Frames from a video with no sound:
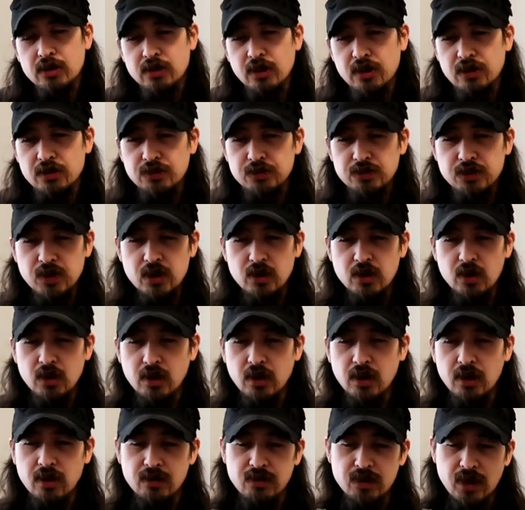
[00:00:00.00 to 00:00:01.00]
They
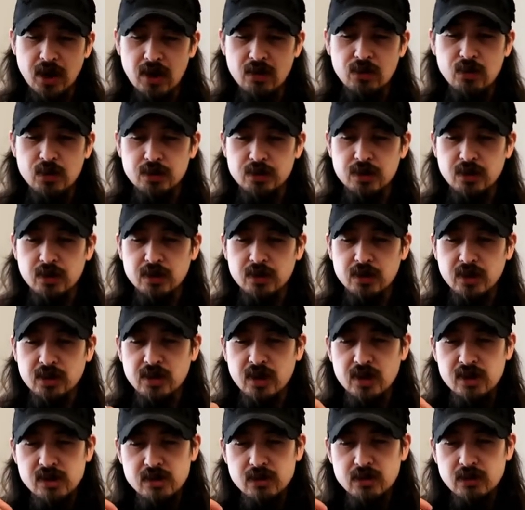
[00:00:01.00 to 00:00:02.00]
fear of everything
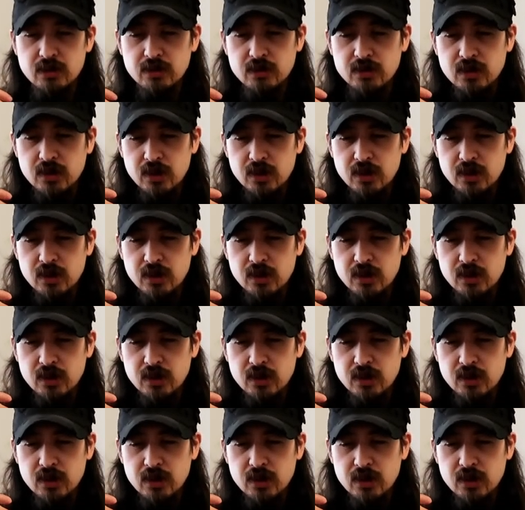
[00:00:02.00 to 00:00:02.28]
that they,